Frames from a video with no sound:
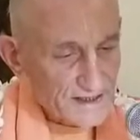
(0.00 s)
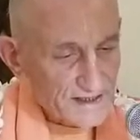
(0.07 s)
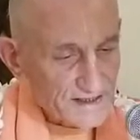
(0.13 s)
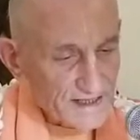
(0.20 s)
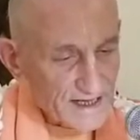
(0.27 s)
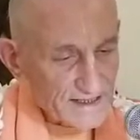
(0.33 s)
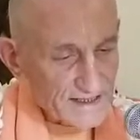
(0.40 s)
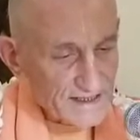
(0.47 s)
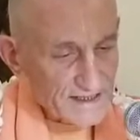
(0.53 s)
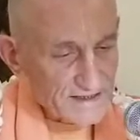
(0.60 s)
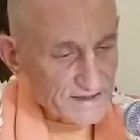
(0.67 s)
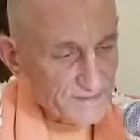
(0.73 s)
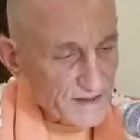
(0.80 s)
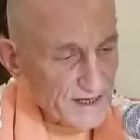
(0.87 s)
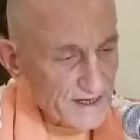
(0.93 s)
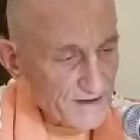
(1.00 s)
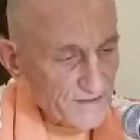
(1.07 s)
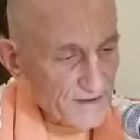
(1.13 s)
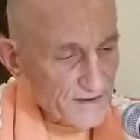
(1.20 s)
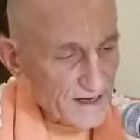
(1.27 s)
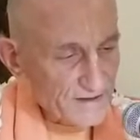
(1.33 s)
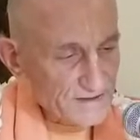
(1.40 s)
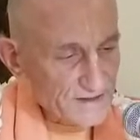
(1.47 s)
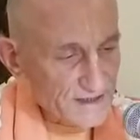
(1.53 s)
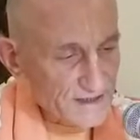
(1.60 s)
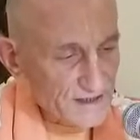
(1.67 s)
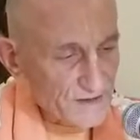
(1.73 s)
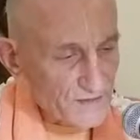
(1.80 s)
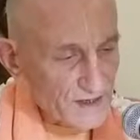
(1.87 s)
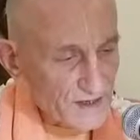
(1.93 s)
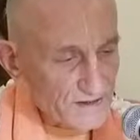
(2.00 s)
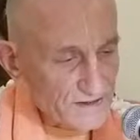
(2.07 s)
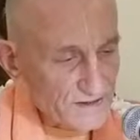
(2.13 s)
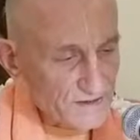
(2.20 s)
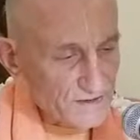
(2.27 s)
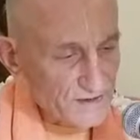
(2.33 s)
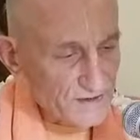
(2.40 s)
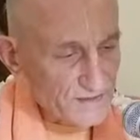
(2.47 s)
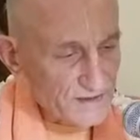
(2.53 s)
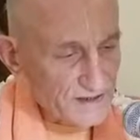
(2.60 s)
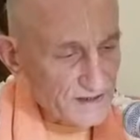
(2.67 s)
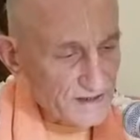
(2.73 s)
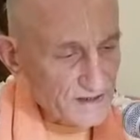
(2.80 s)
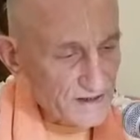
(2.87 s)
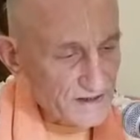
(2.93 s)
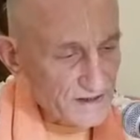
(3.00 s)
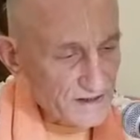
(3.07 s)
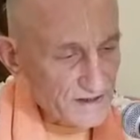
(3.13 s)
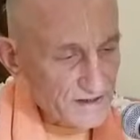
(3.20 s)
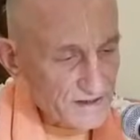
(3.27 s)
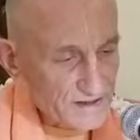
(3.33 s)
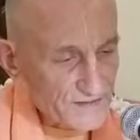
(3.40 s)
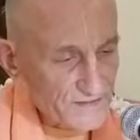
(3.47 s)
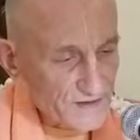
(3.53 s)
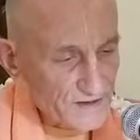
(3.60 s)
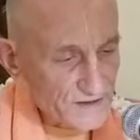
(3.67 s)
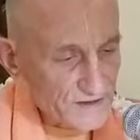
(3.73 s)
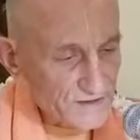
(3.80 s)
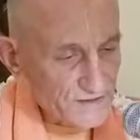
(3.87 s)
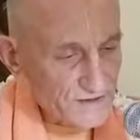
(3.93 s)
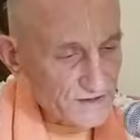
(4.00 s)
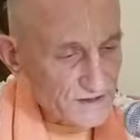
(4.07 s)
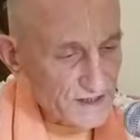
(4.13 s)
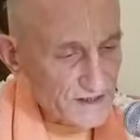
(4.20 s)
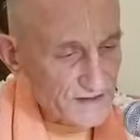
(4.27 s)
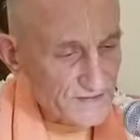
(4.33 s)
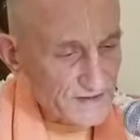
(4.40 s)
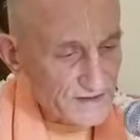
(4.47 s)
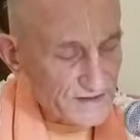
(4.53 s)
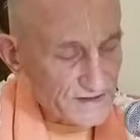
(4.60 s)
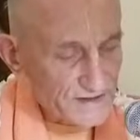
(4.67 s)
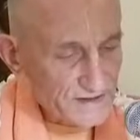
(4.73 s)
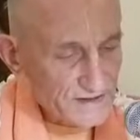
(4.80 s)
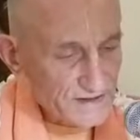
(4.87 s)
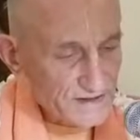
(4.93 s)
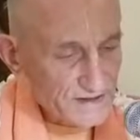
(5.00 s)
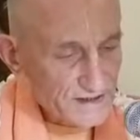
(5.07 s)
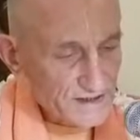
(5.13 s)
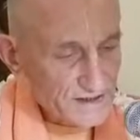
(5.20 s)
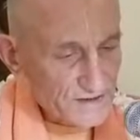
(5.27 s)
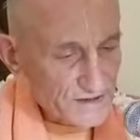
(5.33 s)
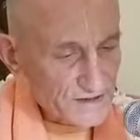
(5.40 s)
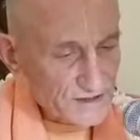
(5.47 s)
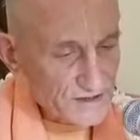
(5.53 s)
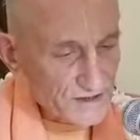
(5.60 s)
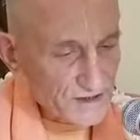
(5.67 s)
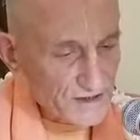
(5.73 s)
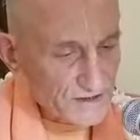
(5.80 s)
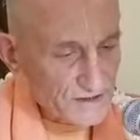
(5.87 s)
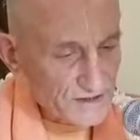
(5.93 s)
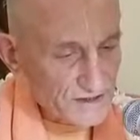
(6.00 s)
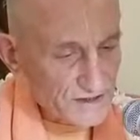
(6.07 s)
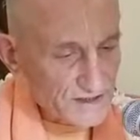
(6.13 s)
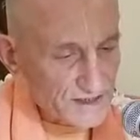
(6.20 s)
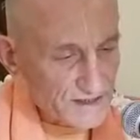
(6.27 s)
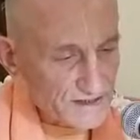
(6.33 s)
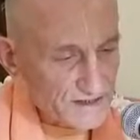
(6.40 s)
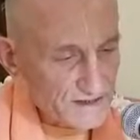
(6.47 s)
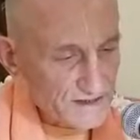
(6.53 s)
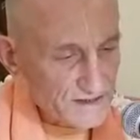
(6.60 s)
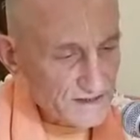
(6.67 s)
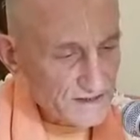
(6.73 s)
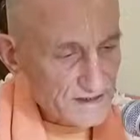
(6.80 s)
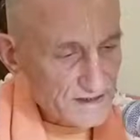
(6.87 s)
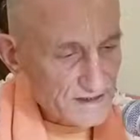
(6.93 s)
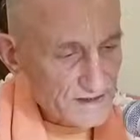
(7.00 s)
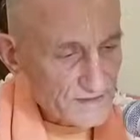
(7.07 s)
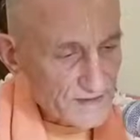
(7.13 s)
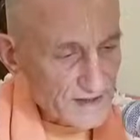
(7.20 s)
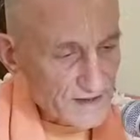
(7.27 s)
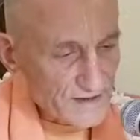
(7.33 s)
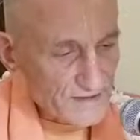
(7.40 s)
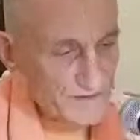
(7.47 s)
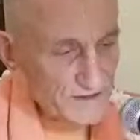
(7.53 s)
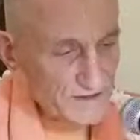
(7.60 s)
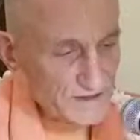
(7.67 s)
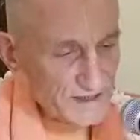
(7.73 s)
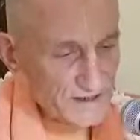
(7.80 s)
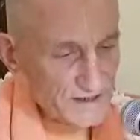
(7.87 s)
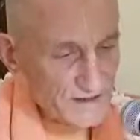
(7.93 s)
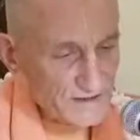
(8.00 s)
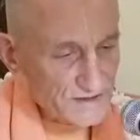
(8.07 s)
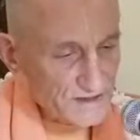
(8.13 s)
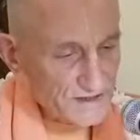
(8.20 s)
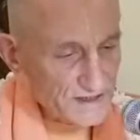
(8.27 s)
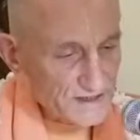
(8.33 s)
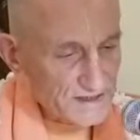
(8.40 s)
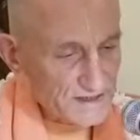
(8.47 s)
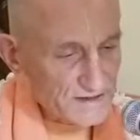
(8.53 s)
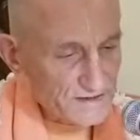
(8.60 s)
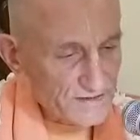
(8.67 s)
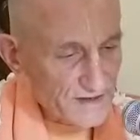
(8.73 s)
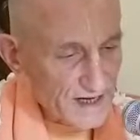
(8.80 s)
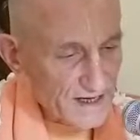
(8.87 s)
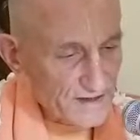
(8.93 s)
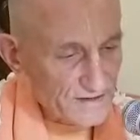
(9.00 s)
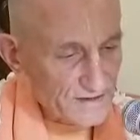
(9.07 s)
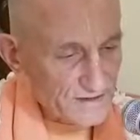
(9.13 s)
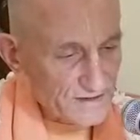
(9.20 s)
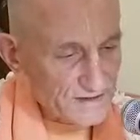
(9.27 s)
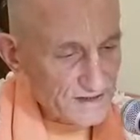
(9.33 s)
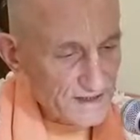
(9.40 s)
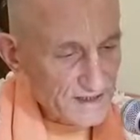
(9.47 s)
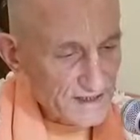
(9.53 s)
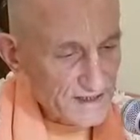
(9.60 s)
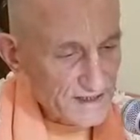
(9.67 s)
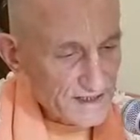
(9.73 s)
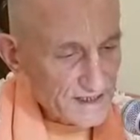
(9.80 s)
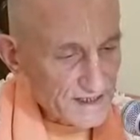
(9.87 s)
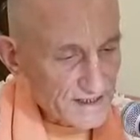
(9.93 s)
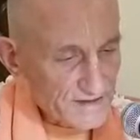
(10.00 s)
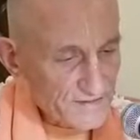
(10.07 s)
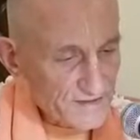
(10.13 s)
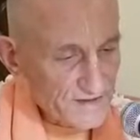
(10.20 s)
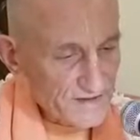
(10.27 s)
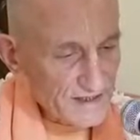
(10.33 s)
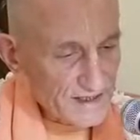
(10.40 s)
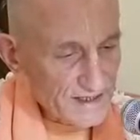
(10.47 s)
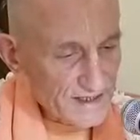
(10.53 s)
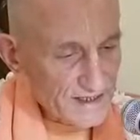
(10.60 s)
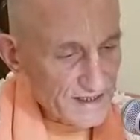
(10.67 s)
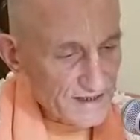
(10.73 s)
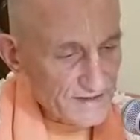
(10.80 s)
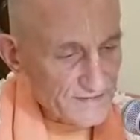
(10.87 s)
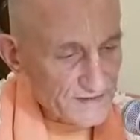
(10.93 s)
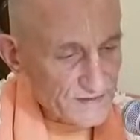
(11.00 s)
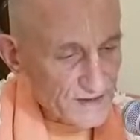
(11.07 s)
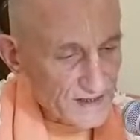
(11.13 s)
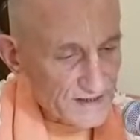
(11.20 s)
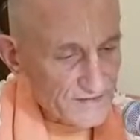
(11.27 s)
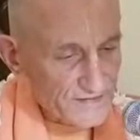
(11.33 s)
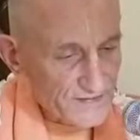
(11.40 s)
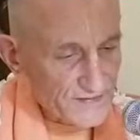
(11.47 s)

That is, by arousing one's dormant devotional service, Krishna consciousness. When Krishna consciousness is aroused, it relieves one